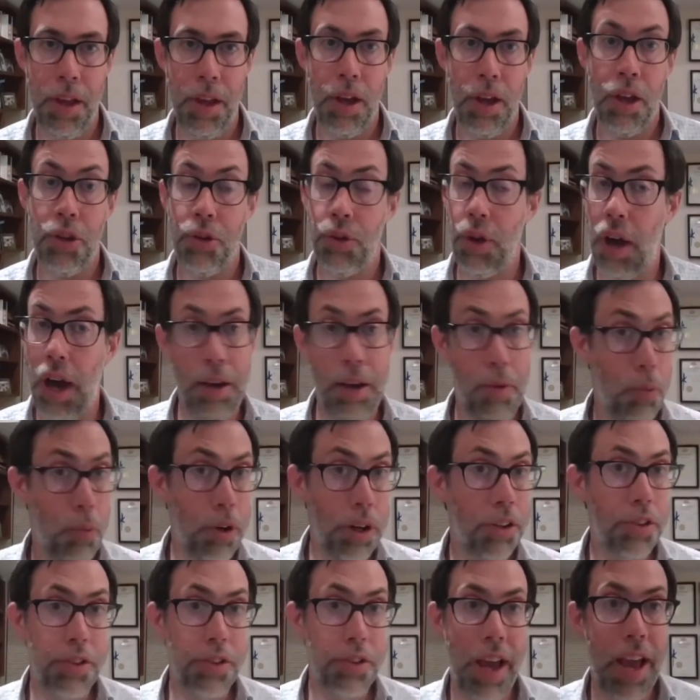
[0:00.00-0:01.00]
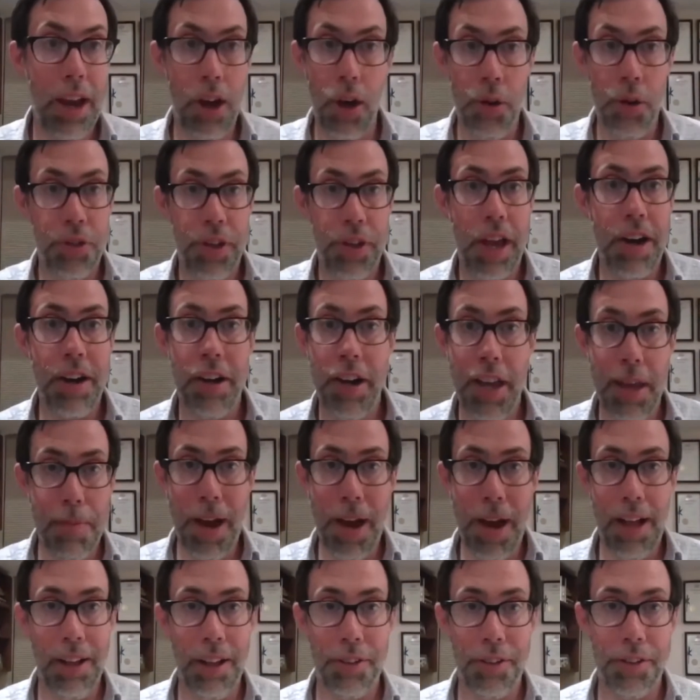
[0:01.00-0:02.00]
So I wouldn't say go send an
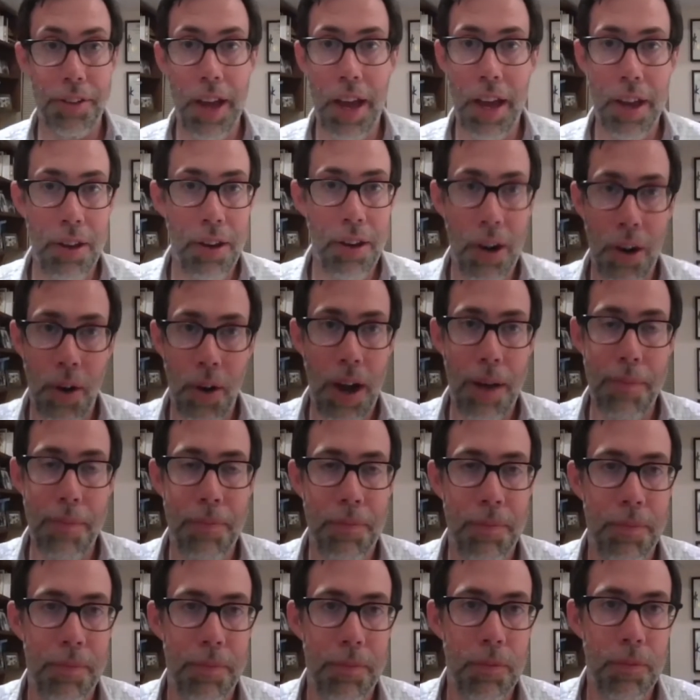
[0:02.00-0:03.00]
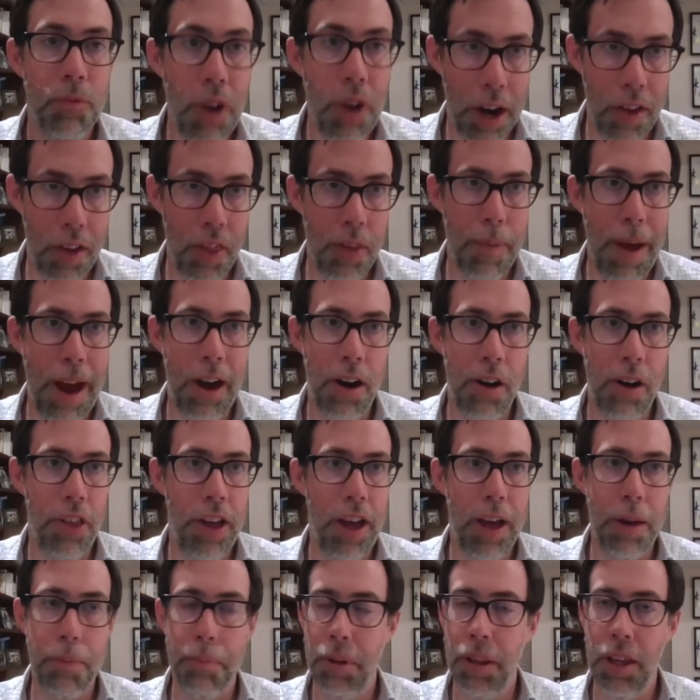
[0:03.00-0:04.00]
email and say, you know, I'm running the
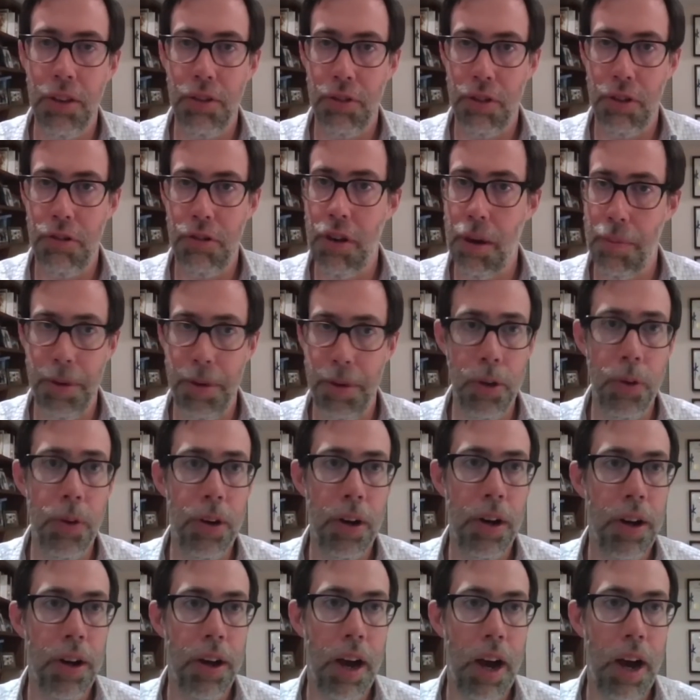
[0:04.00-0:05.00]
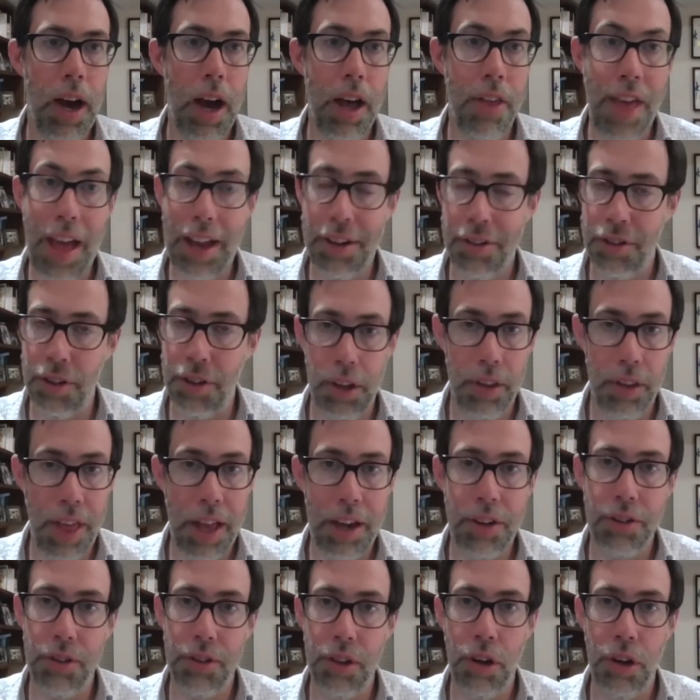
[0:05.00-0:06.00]
marathon, please contribute. That
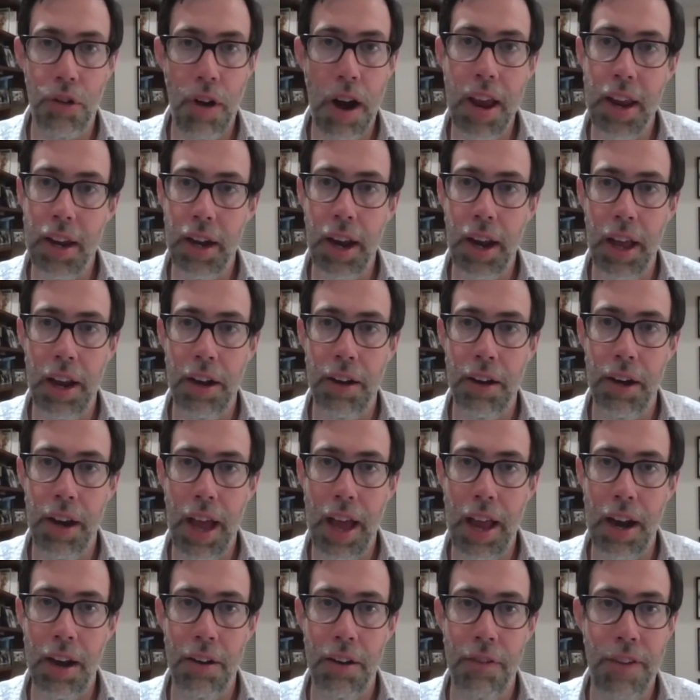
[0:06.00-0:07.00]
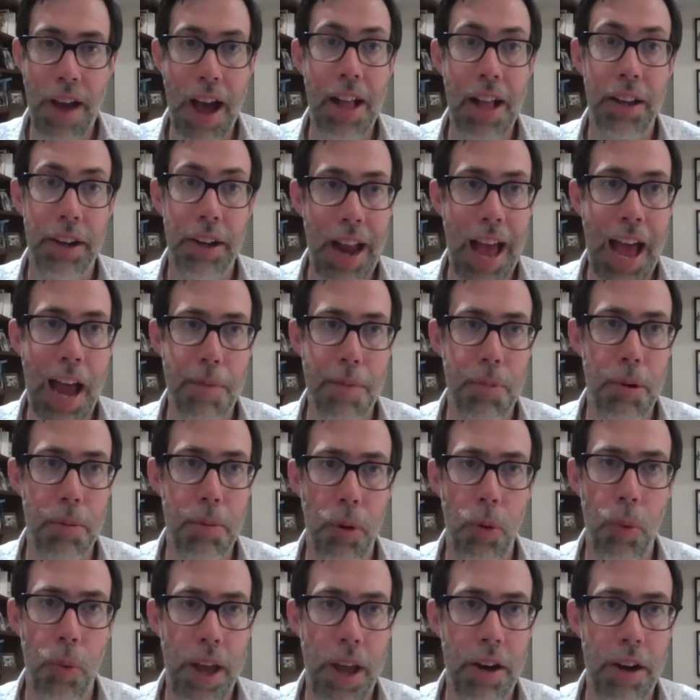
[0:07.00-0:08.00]
is a great and valid and
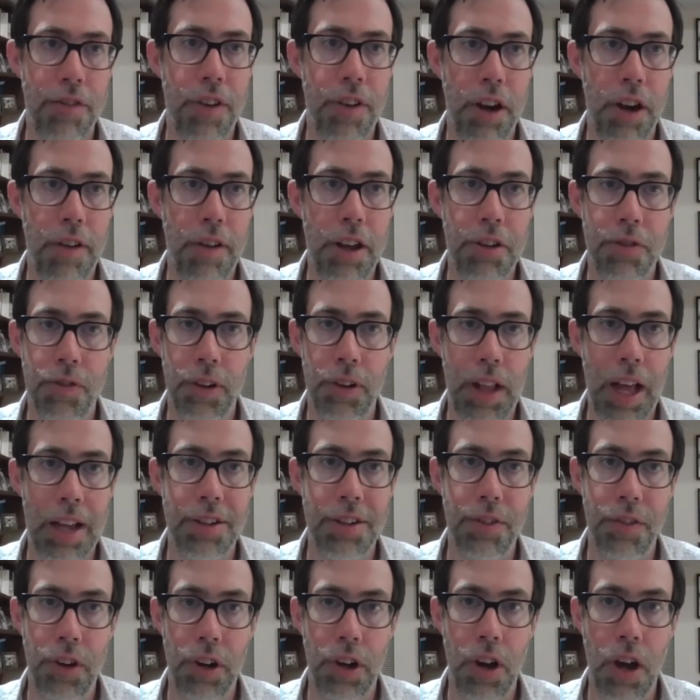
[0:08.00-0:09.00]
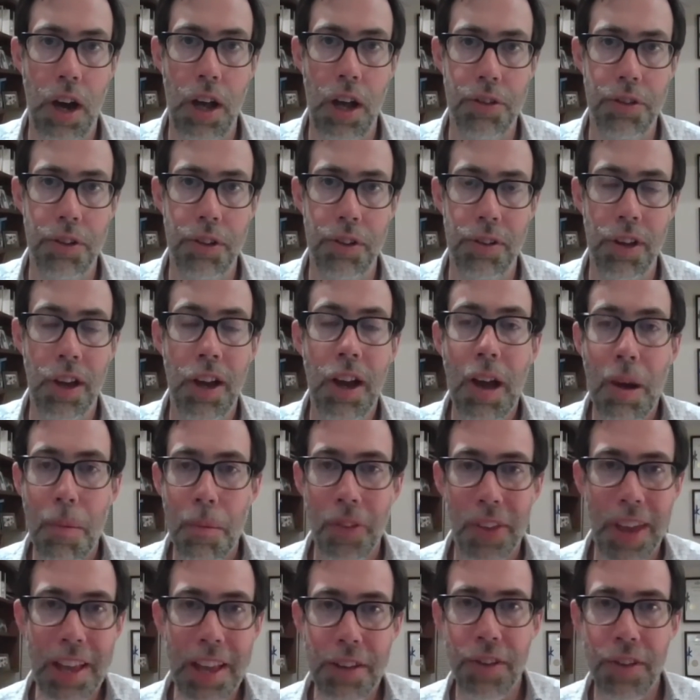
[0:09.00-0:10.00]
admirable way to fundraise for lots of good causes.
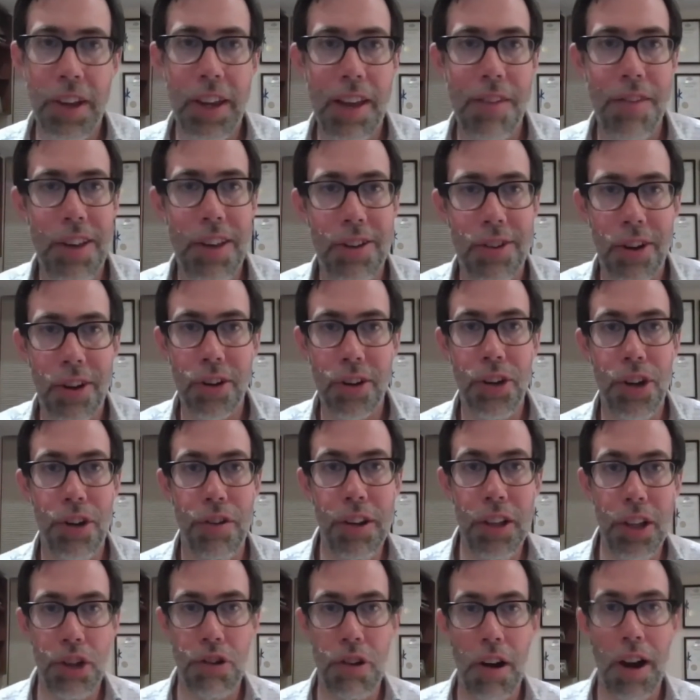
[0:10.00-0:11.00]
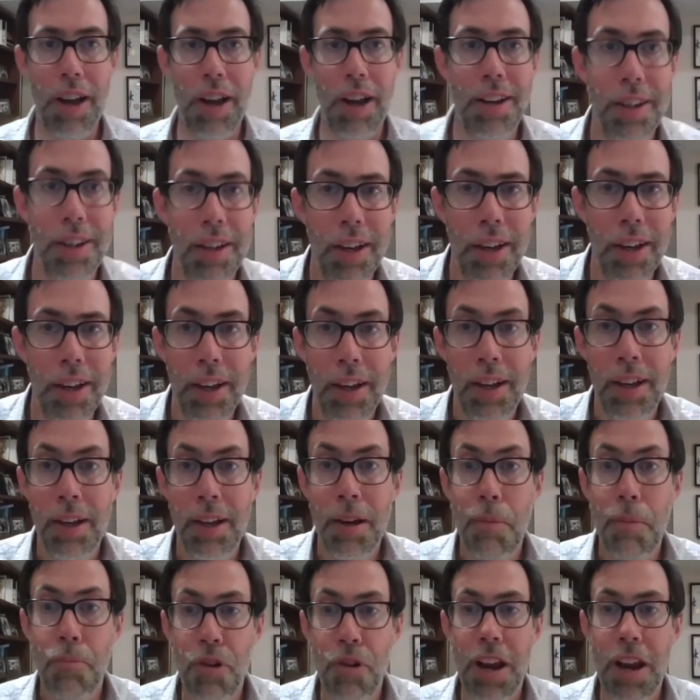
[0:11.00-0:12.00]
Because with Giving Circle, you're really trying to
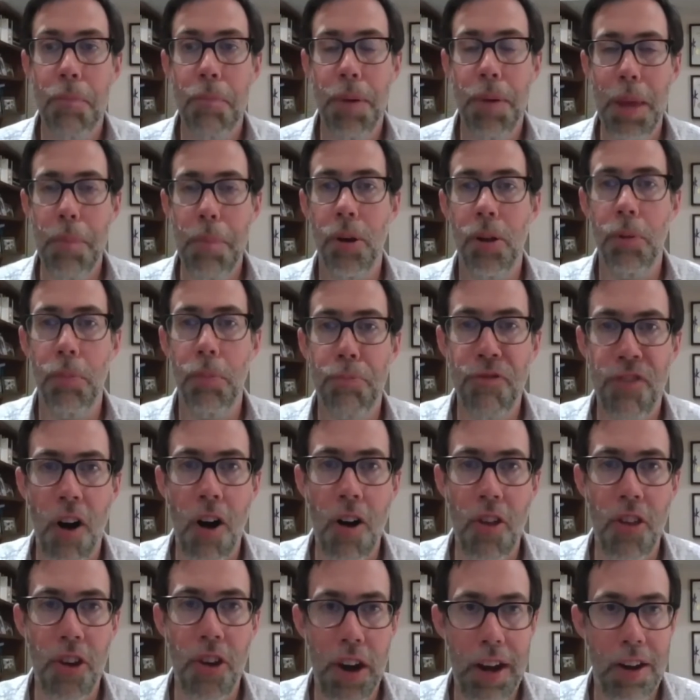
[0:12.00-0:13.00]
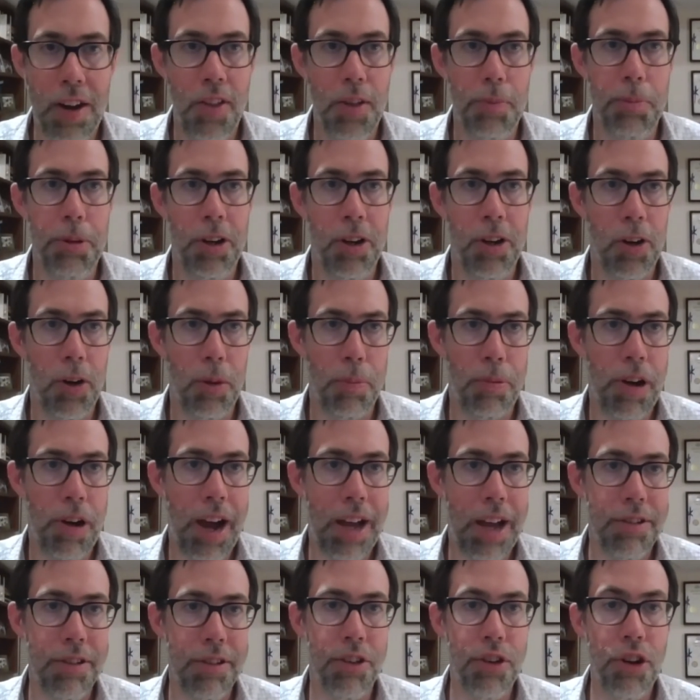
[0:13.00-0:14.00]
bring people farther into the political
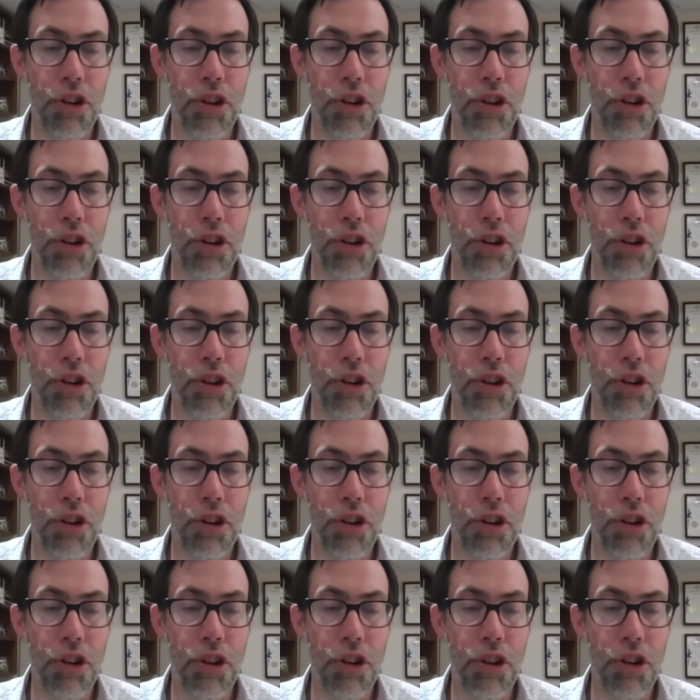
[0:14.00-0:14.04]
process.